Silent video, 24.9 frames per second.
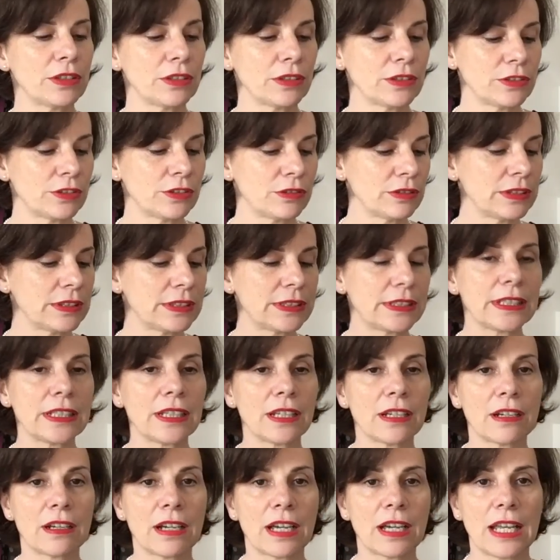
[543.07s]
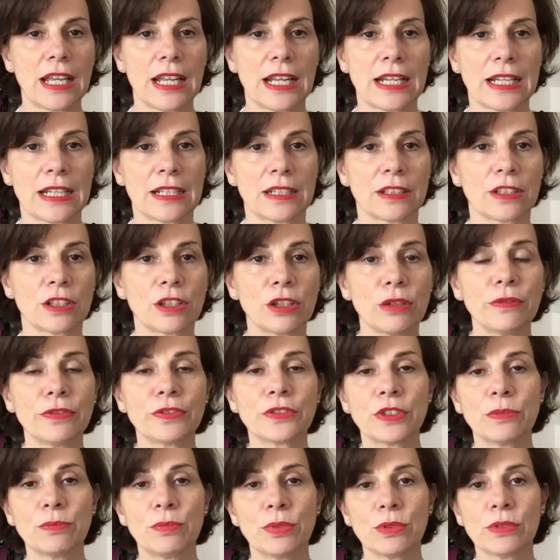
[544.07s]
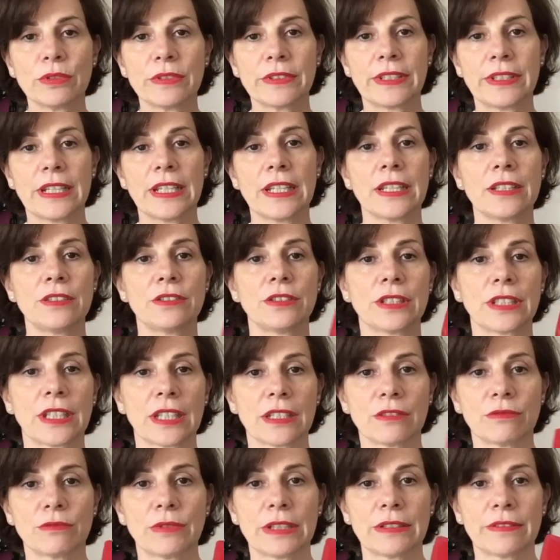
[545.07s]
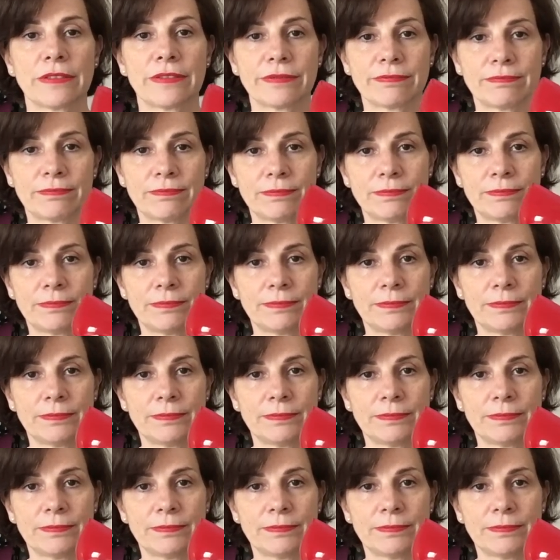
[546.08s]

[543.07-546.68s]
comfortable there, you can wear, you know, flat